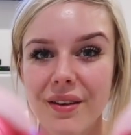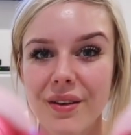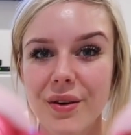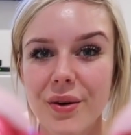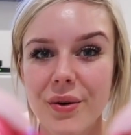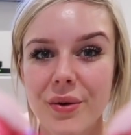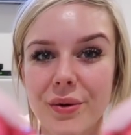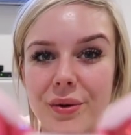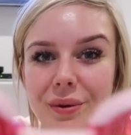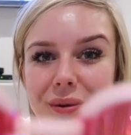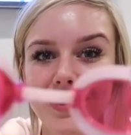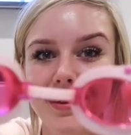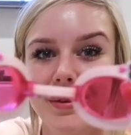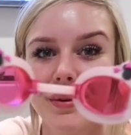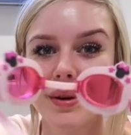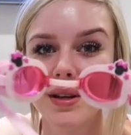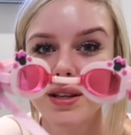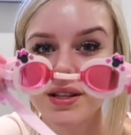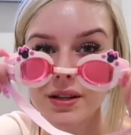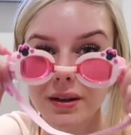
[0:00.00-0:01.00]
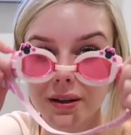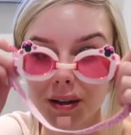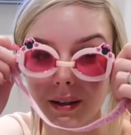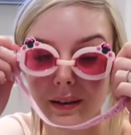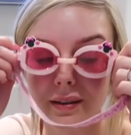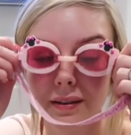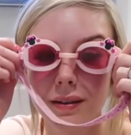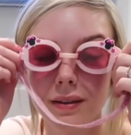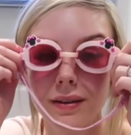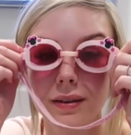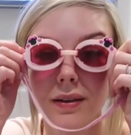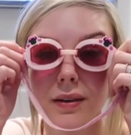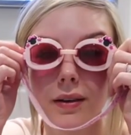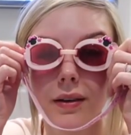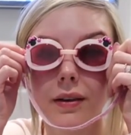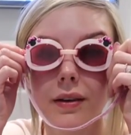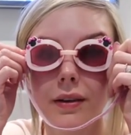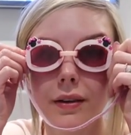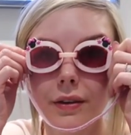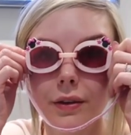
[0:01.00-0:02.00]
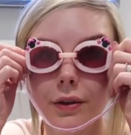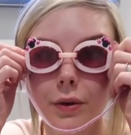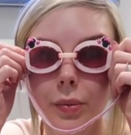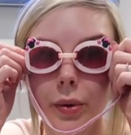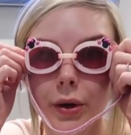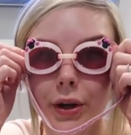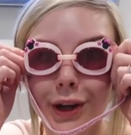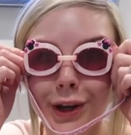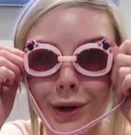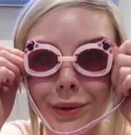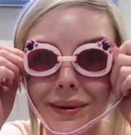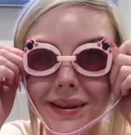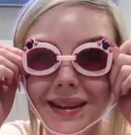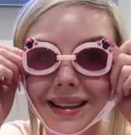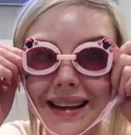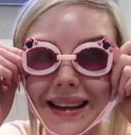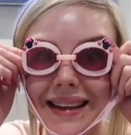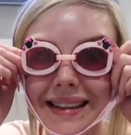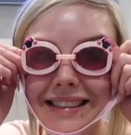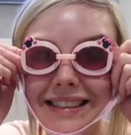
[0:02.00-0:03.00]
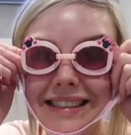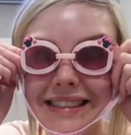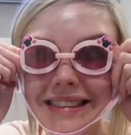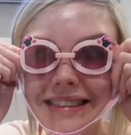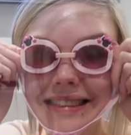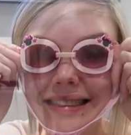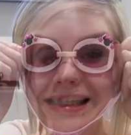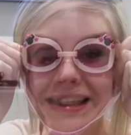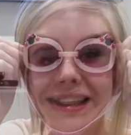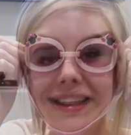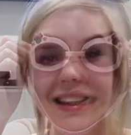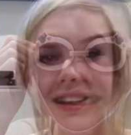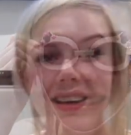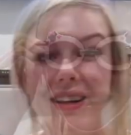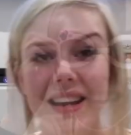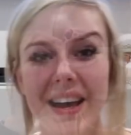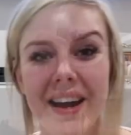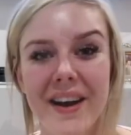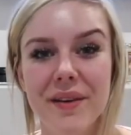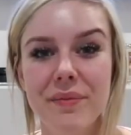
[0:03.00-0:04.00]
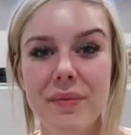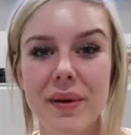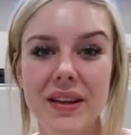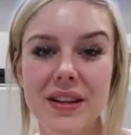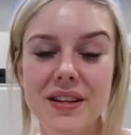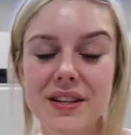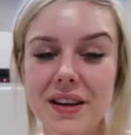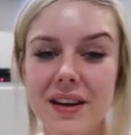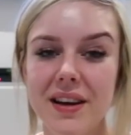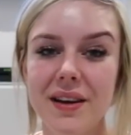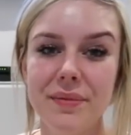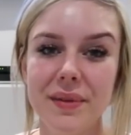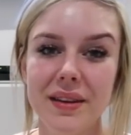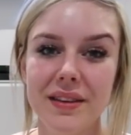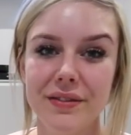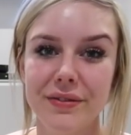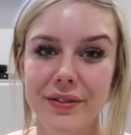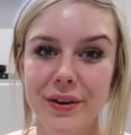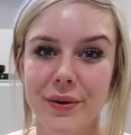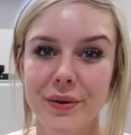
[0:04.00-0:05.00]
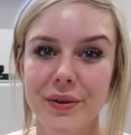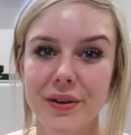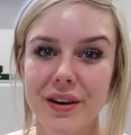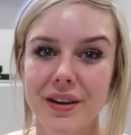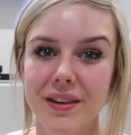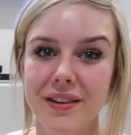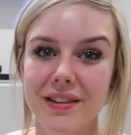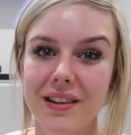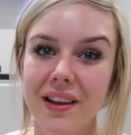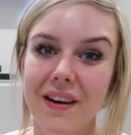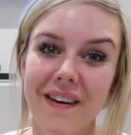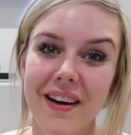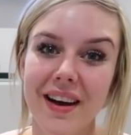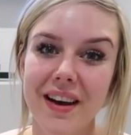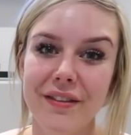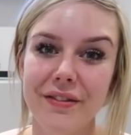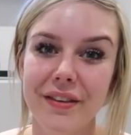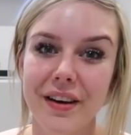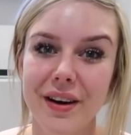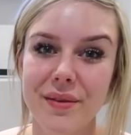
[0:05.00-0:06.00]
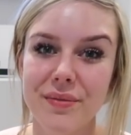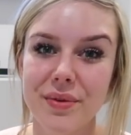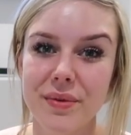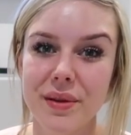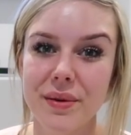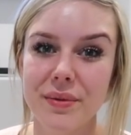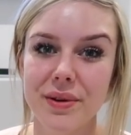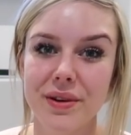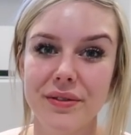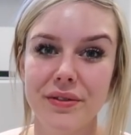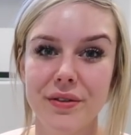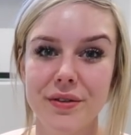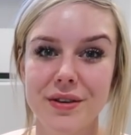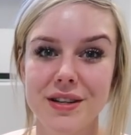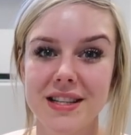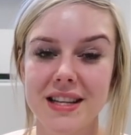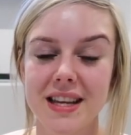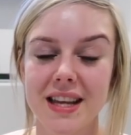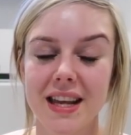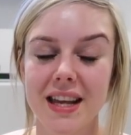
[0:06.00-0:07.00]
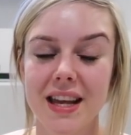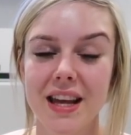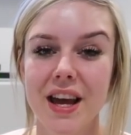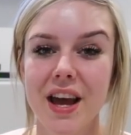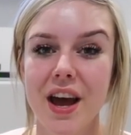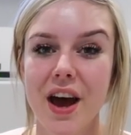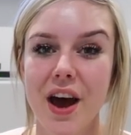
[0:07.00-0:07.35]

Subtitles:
goggles, which are super cute. Now, by the time this vlog goes live, I probably would have already